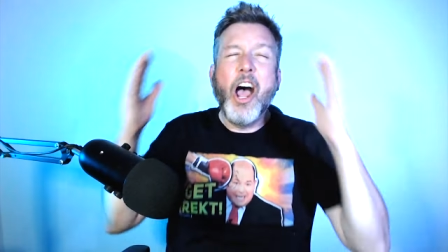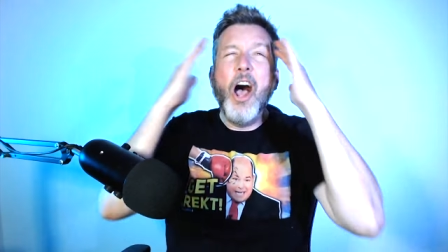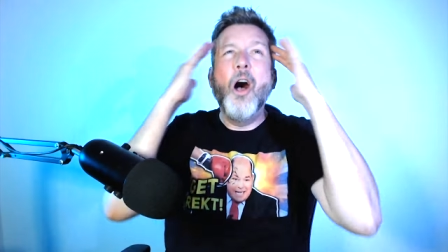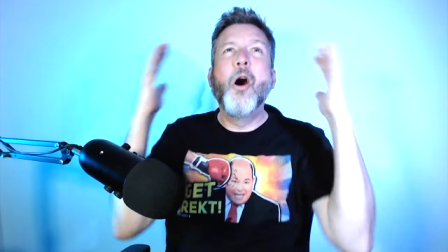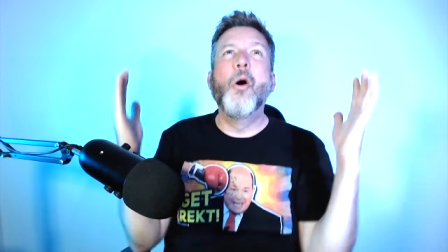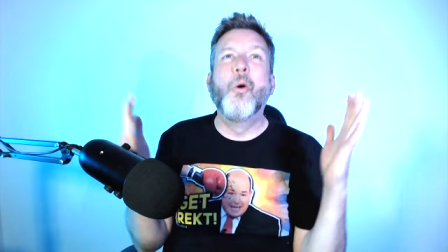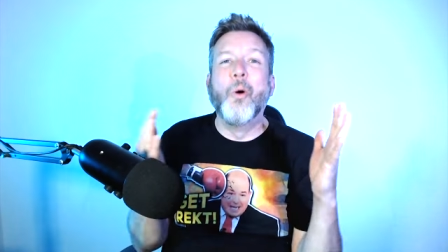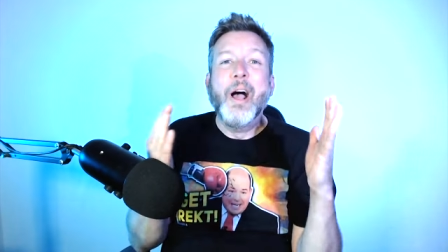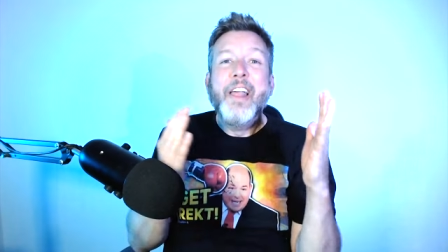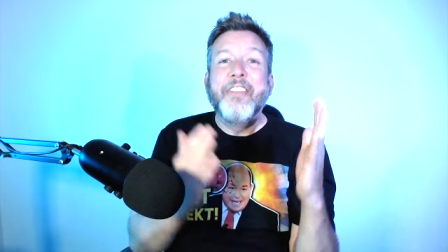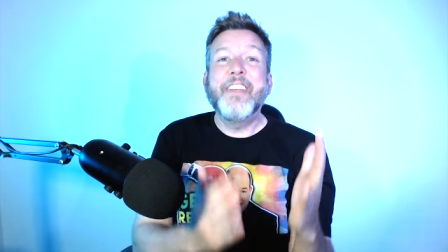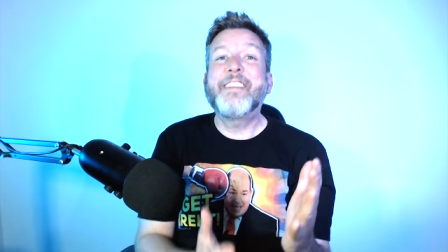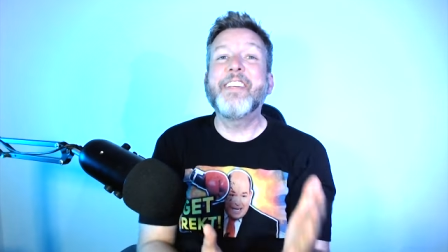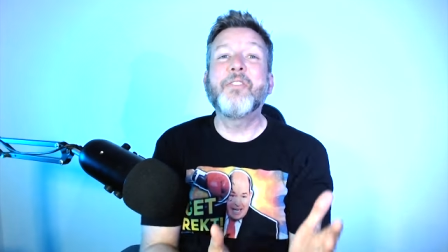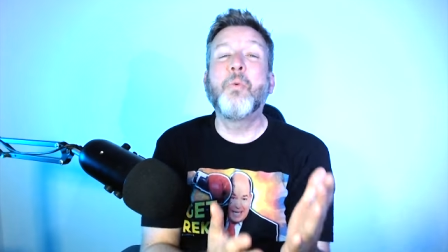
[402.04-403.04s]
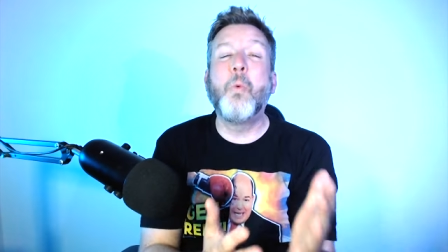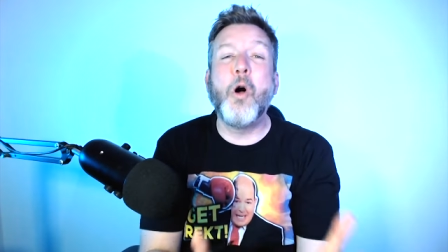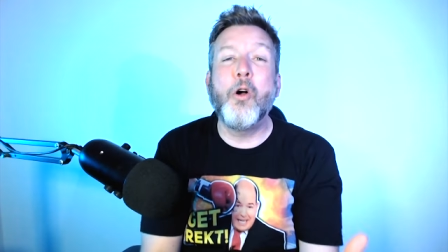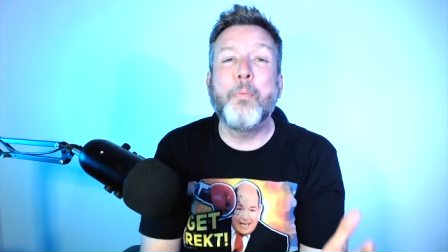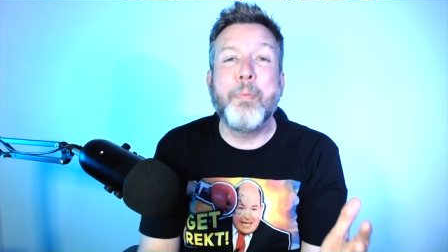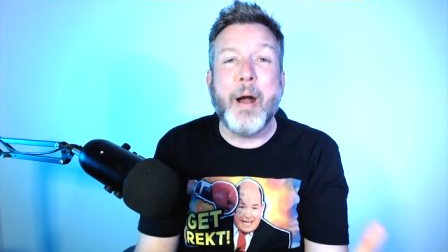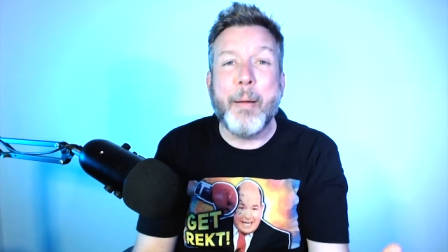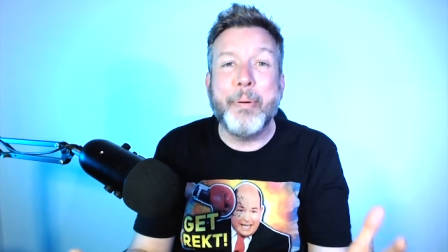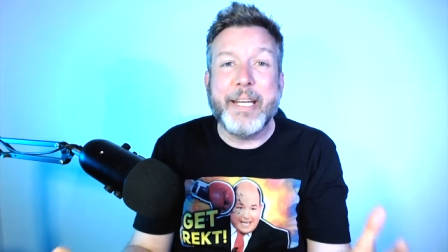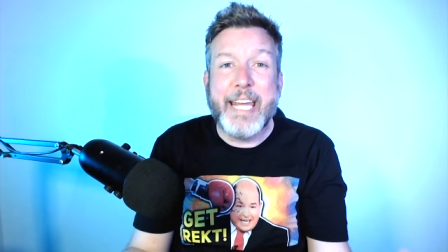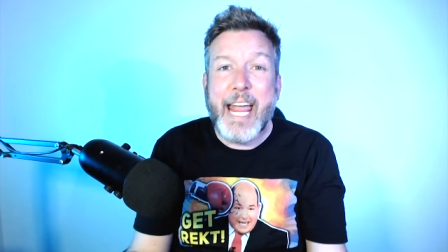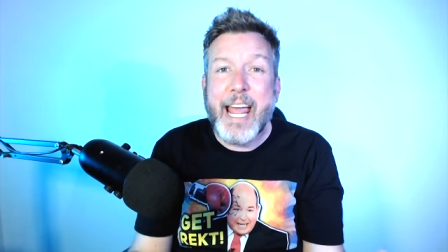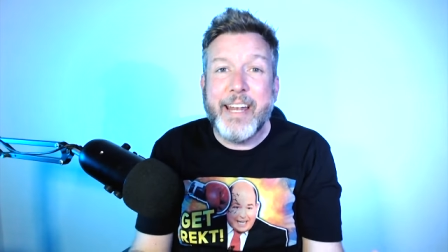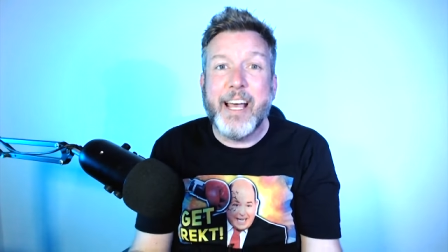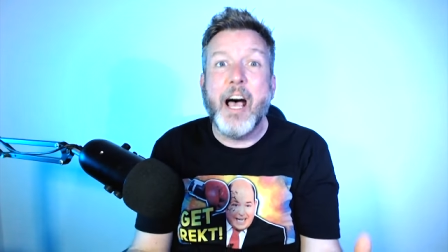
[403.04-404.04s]
No, this is woke
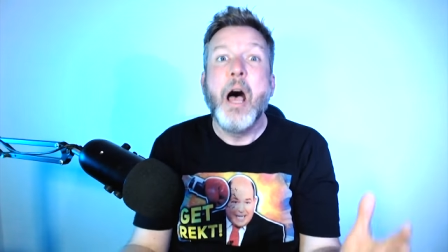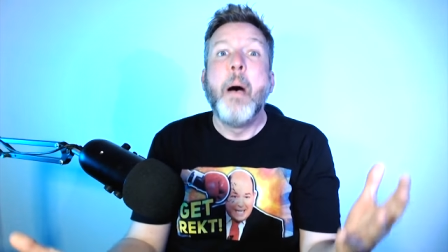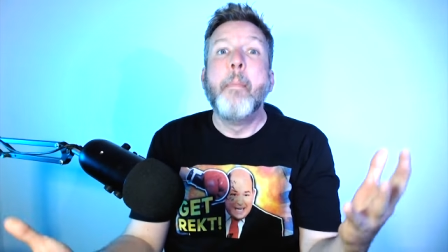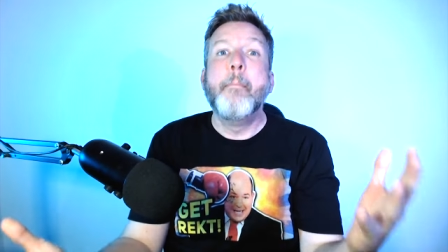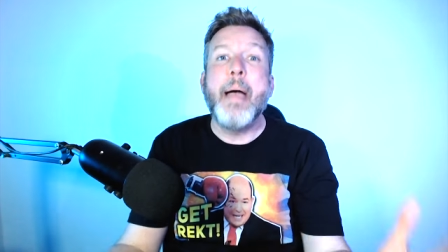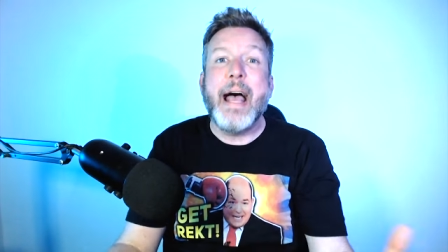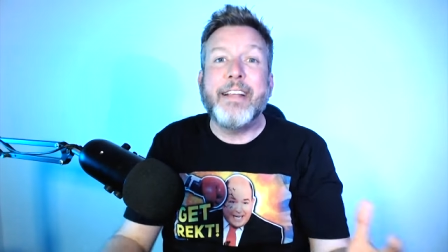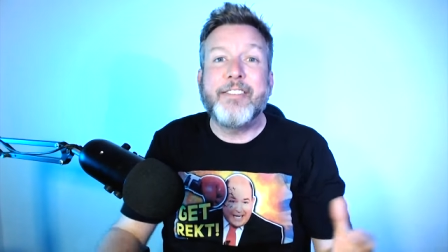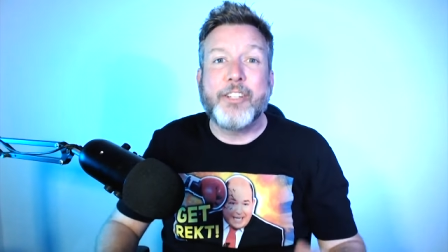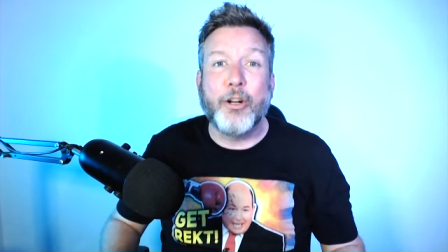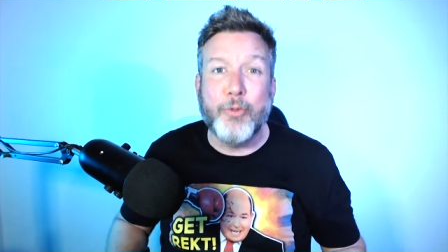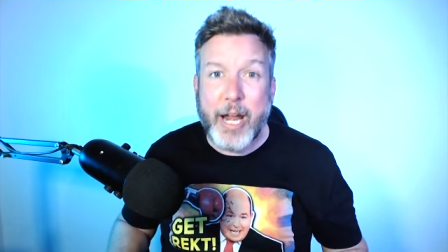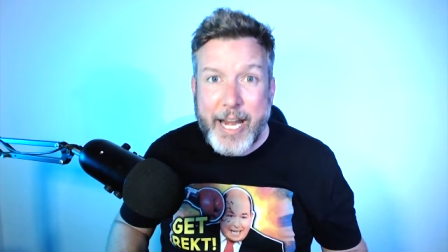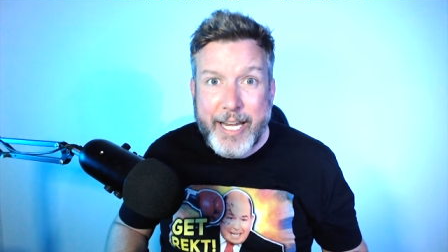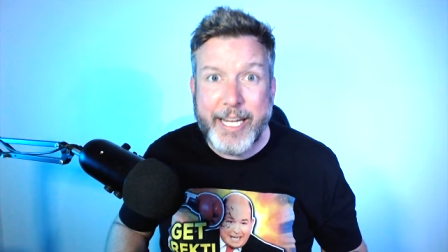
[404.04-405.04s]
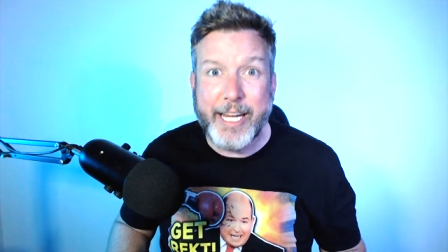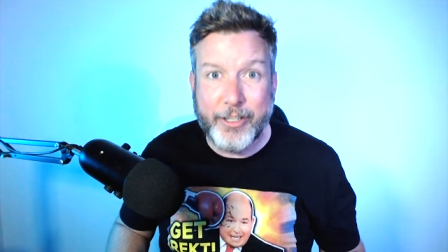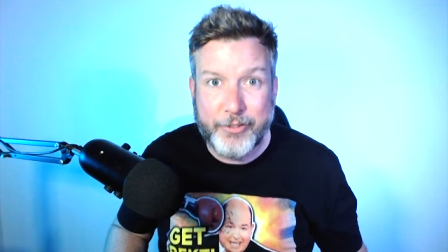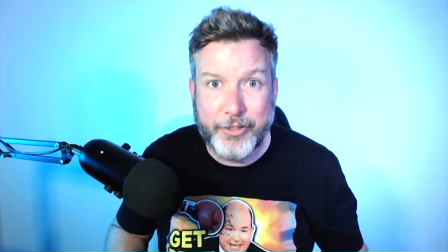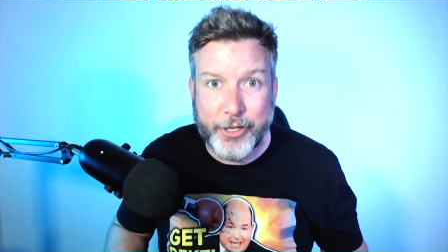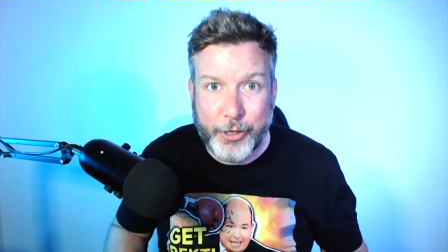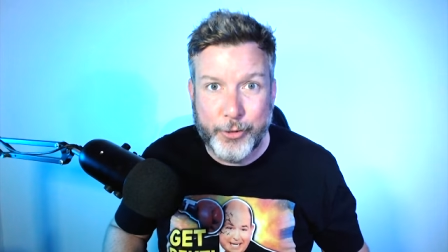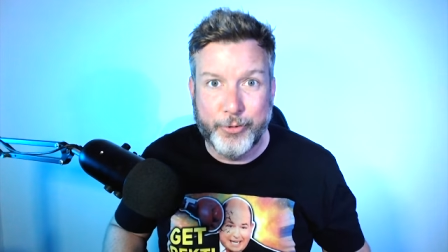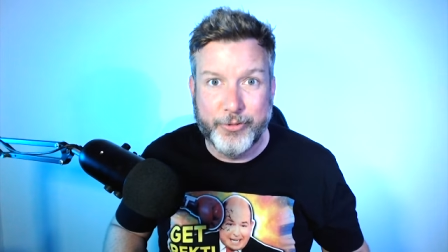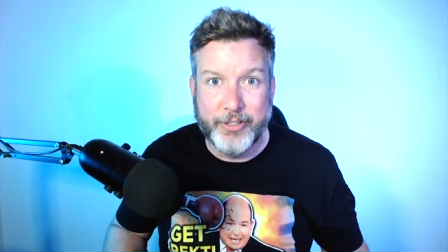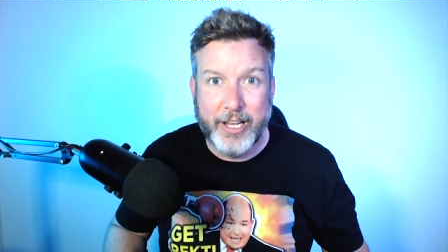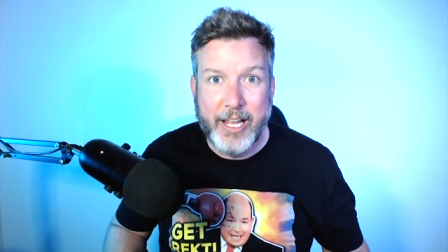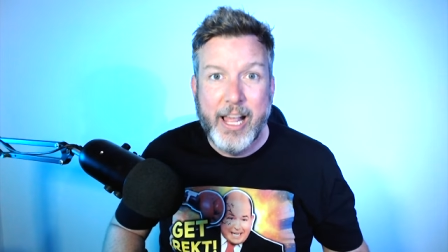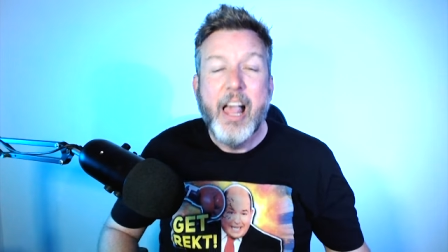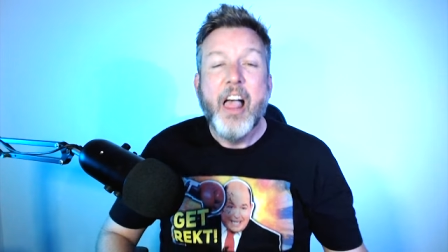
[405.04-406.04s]
propaganda masquerading as news.